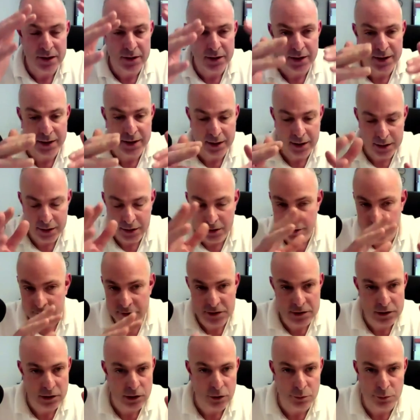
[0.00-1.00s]
And
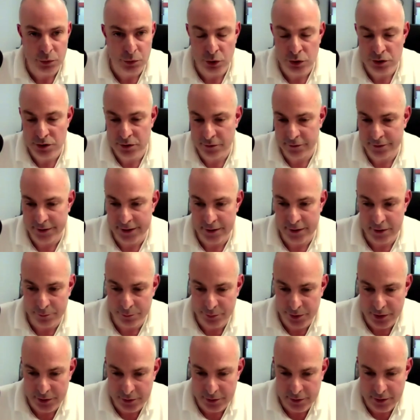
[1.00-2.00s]
there's a lot more to it,
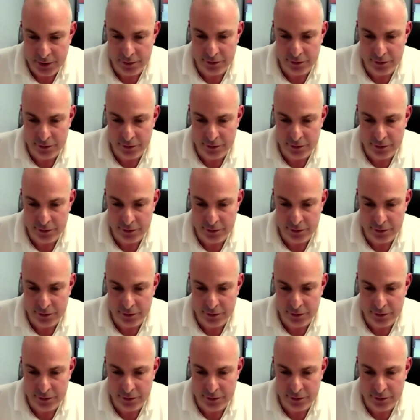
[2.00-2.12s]
but